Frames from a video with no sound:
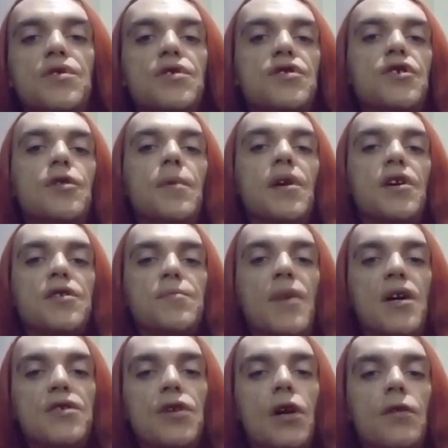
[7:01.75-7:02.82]
used to, because
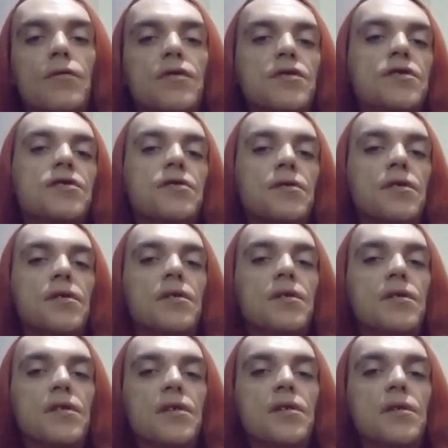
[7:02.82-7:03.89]
my tolerance
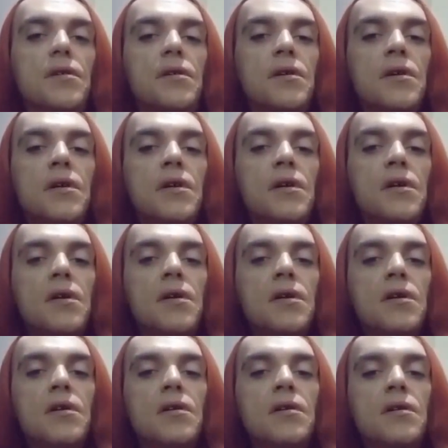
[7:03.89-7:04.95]
to the
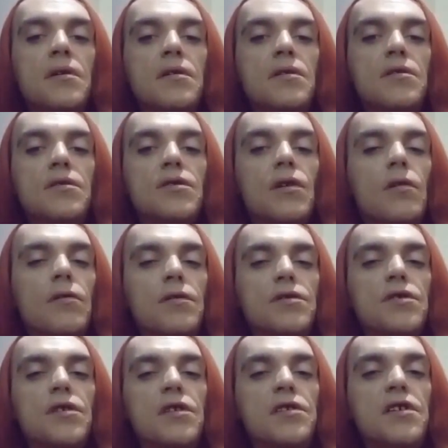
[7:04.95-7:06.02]

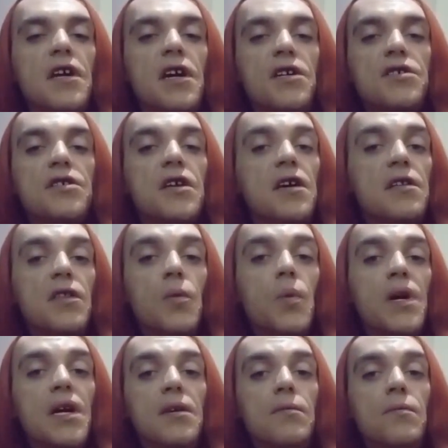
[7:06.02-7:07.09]
THC and the
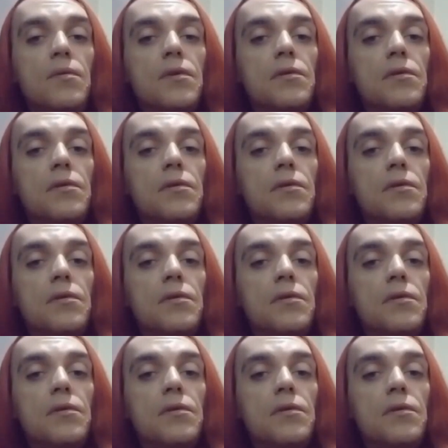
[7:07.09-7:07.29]
weed,